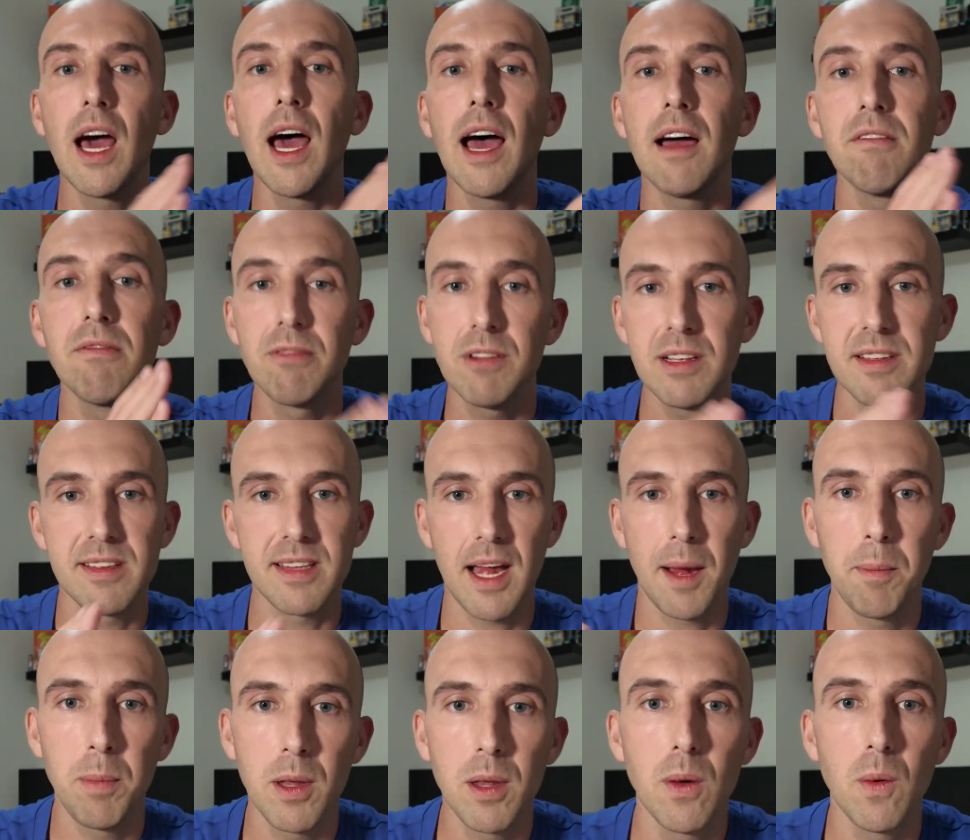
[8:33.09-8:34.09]
every
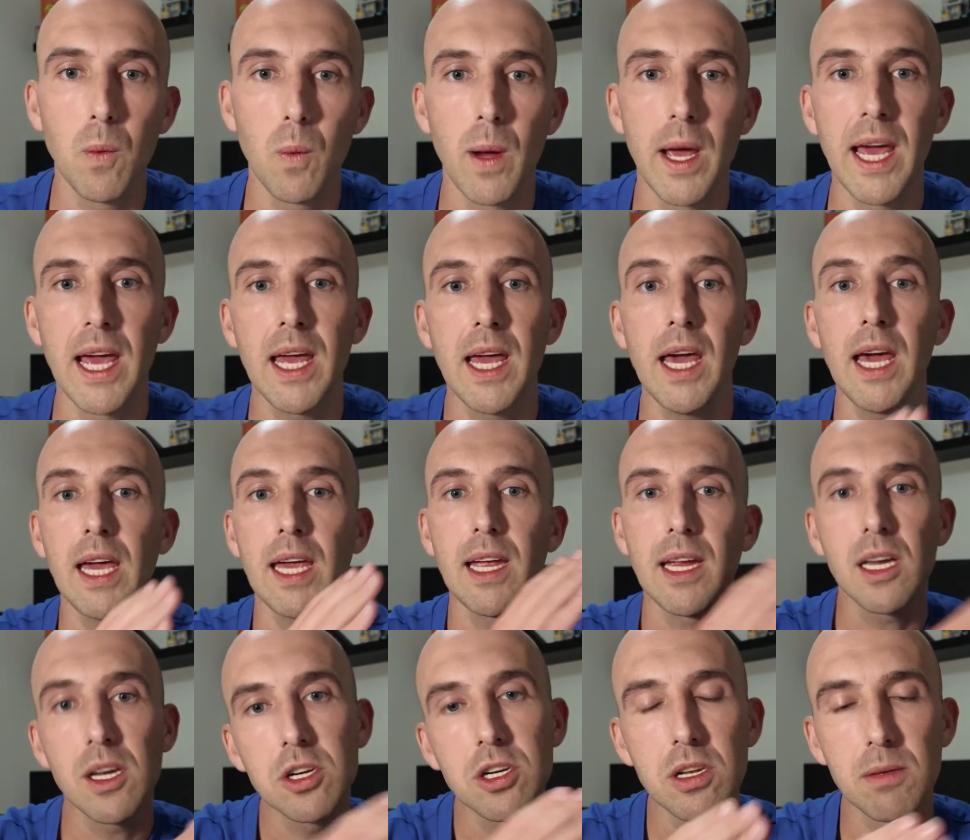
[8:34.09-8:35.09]
step of the way,
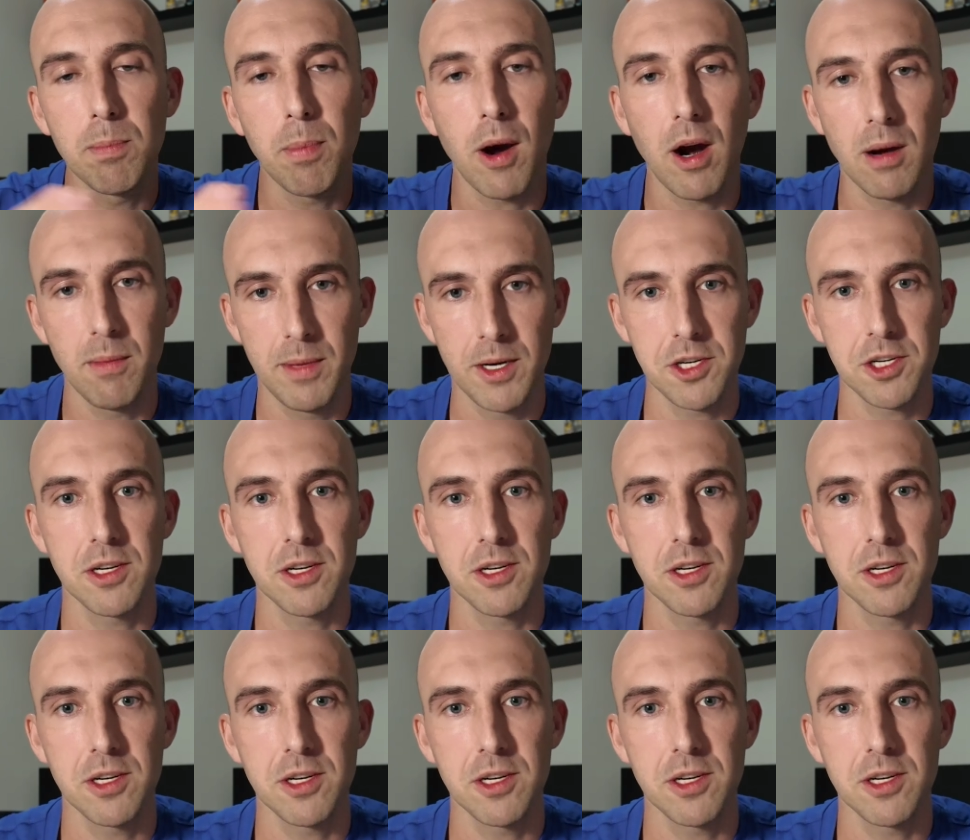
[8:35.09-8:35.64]
each department